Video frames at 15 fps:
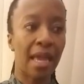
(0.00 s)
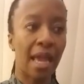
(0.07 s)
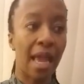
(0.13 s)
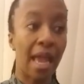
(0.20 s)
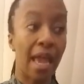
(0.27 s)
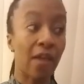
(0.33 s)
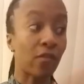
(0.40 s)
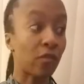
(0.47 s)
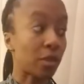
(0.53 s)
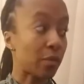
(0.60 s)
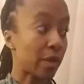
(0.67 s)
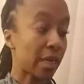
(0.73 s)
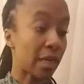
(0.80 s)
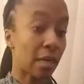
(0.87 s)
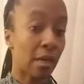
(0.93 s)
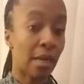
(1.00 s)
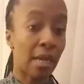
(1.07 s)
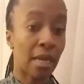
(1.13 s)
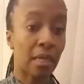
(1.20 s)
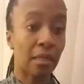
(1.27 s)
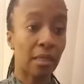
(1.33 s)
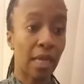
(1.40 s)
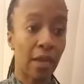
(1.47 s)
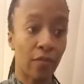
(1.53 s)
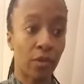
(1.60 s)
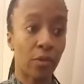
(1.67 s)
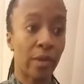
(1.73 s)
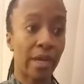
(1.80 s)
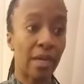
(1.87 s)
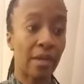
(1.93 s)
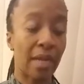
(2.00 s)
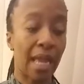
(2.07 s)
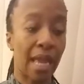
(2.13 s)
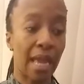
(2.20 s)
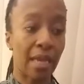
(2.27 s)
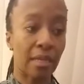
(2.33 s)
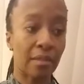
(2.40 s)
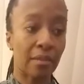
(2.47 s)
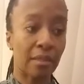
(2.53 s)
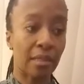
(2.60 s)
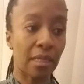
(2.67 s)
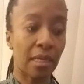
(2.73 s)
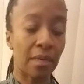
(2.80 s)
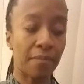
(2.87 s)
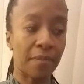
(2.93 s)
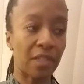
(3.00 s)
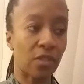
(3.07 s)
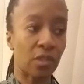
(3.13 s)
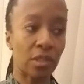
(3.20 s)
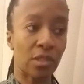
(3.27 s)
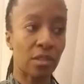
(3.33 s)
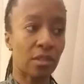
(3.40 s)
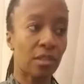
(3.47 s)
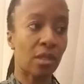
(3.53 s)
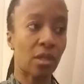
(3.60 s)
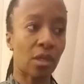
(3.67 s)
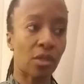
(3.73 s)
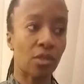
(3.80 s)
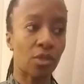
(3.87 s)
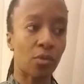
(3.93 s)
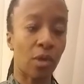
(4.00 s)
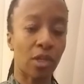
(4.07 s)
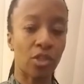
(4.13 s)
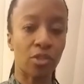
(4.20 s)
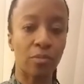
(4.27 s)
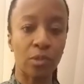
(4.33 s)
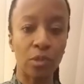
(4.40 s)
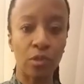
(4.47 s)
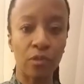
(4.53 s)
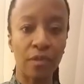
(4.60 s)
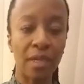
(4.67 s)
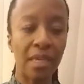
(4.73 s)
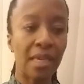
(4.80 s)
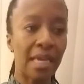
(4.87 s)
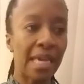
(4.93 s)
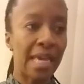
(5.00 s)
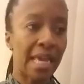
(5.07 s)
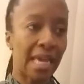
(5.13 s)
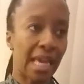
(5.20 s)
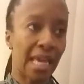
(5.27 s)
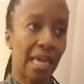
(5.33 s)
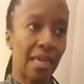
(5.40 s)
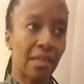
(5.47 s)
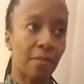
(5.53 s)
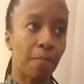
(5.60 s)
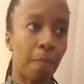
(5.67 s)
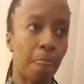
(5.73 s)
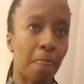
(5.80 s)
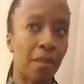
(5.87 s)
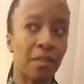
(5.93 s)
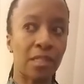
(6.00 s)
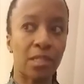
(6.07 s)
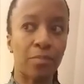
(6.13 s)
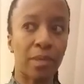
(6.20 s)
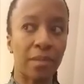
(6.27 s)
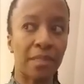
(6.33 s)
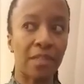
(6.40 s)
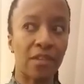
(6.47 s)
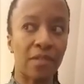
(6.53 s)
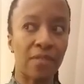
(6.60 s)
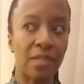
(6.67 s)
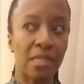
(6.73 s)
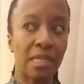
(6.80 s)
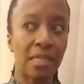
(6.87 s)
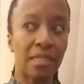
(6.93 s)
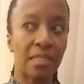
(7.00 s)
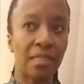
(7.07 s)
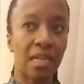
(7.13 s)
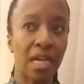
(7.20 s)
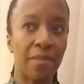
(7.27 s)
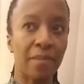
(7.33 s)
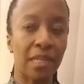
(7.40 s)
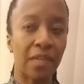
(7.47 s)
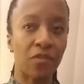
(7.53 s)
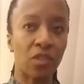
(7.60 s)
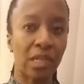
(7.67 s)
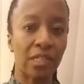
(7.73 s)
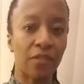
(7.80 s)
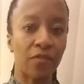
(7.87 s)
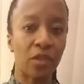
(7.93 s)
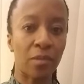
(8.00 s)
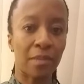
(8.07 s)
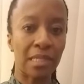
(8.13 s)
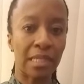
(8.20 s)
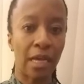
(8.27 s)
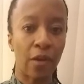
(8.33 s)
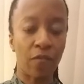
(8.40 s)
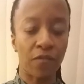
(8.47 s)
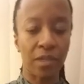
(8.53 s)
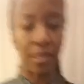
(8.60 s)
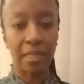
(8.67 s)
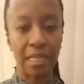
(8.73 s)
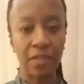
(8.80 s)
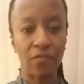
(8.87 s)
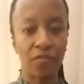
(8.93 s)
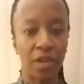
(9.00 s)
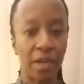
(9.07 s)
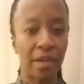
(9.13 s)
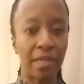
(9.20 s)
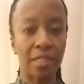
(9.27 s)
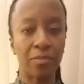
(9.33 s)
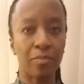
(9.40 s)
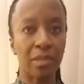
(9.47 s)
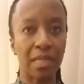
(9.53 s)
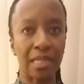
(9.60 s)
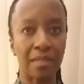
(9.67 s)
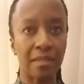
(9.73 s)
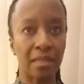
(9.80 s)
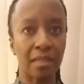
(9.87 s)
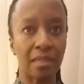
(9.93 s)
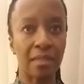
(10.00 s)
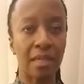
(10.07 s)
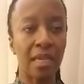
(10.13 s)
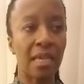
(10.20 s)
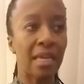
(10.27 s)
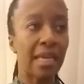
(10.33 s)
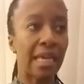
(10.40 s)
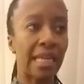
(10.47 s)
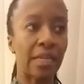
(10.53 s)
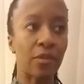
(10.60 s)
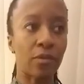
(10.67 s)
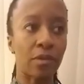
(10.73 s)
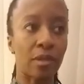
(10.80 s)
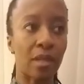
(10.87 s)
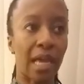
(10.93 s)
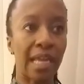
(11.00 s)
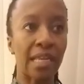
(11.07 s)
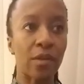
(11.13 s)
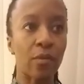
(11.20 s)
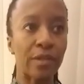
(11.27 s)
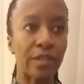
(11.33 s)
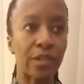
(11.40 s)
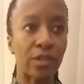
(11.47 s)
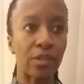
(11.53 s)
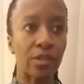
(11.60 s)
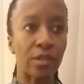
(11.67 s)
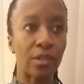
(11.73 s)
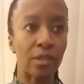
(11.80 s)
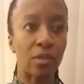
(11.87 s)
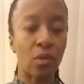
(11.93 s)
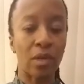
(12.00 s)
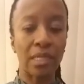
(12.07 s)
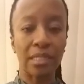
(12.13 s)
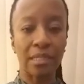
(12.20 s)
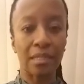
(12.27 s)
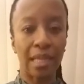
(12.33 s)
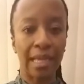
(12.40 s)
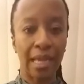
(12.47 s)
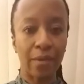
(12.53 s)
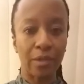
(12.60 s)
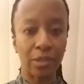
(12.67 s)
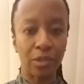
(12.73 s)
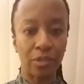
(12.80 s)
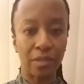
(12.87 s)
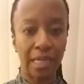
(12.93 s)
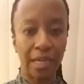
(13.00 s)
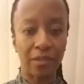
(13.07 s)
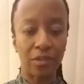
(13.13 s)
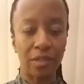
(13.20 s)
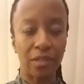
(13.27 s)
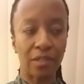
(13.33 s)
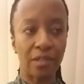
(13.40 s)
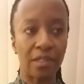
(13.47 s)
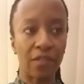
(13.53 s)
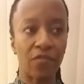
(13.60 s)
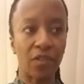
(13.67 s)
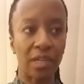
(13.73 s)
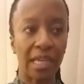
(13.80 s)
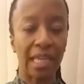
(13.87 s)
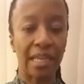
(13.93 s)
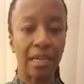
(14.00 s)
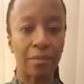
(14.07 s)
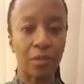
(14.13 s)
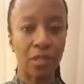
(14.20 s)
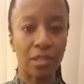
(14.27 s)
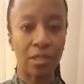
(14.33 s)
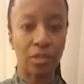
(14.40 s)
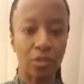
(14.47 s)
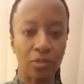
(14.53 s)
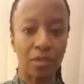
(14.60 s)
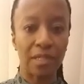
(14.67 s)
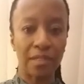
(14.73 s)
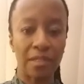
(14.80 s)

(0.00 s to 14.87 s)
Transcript: everywhere. And it's just too hard to move. And this is probably the sixth time that I've tried to film this outfit in various places. And either the lighting wasn't good or I didn't like how it turned out. So I just said, forget it. I'm just gonna do this